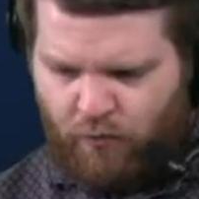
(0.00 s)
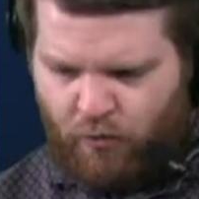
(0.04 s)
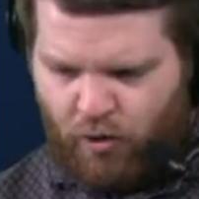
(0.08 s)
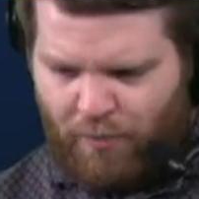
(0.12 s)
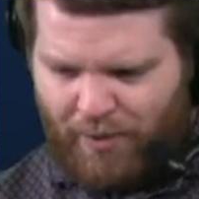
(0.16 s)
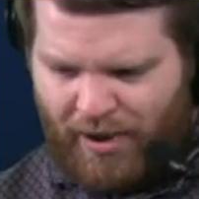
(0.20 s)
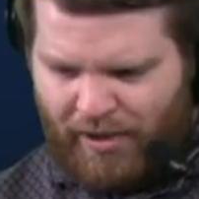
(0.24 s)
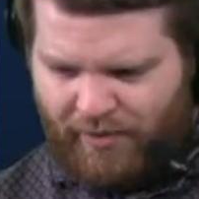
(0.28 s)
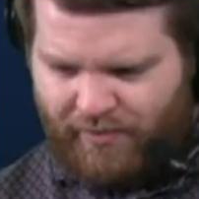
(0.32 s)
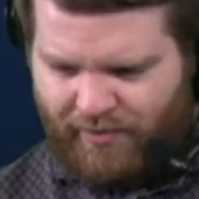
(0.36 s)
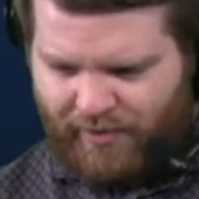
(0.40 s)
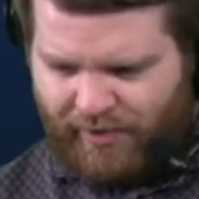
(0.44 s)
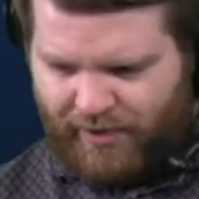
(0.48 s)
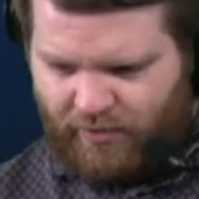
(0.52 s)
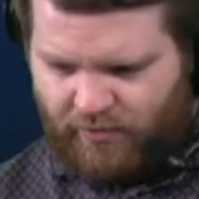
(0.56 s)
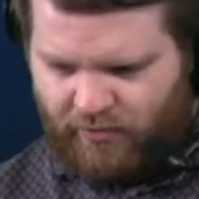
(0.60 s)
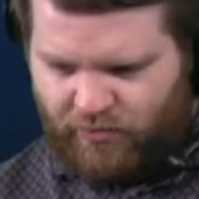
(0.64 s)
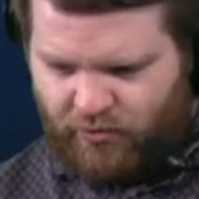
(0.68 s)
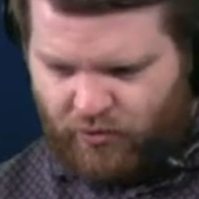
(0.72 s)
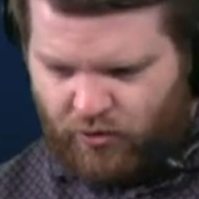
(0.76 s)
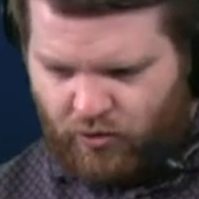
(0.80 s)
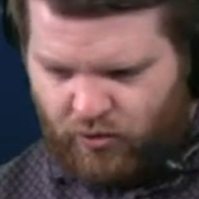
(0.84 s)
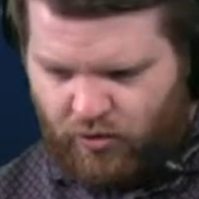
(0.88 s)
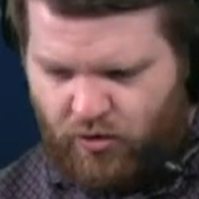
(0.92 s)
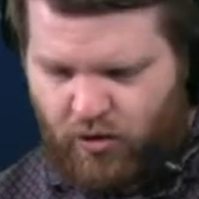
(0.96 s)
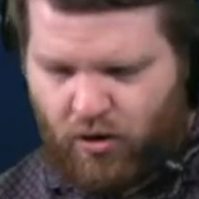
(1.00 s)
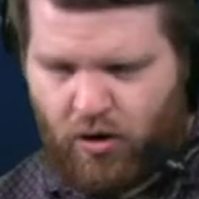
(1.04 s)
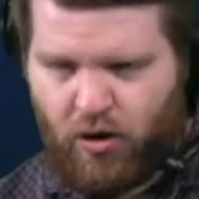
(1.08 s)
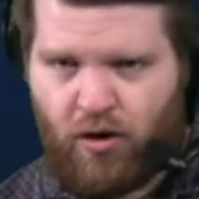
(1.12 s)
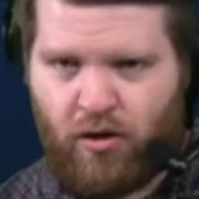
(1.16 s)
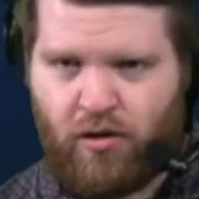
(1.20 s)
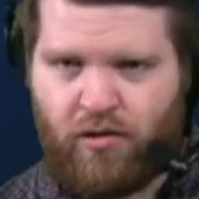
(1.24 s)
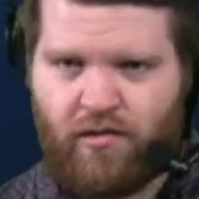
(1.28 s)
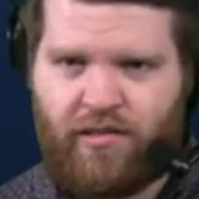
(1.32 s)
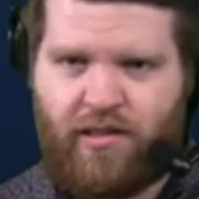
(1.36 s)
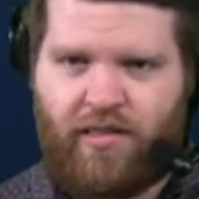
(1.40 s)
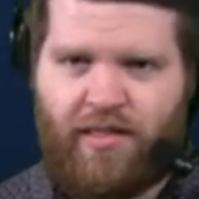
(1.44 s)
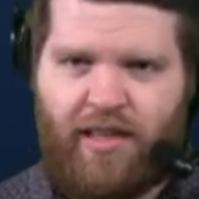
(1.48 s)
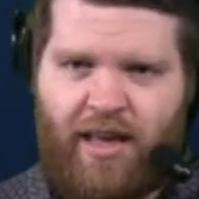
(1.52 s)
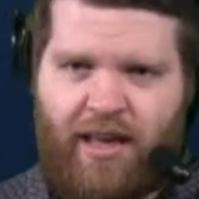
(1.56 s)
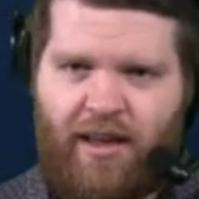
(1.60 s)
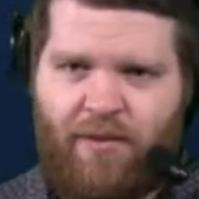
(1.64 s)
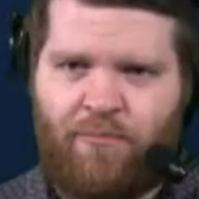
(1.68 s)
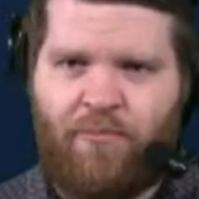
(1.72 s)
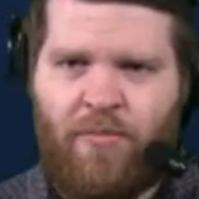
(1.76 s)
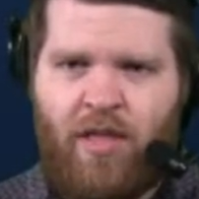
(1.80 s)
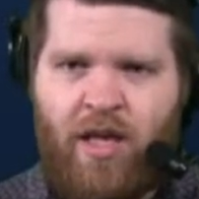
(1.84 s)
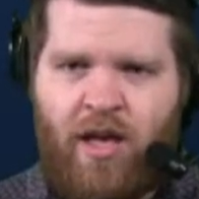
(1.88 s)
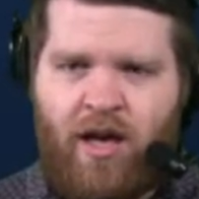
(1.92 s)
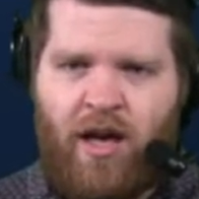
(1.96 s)
We're about to get to your calls, and
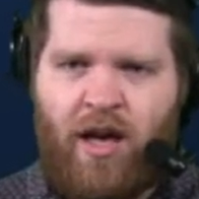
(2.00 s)
then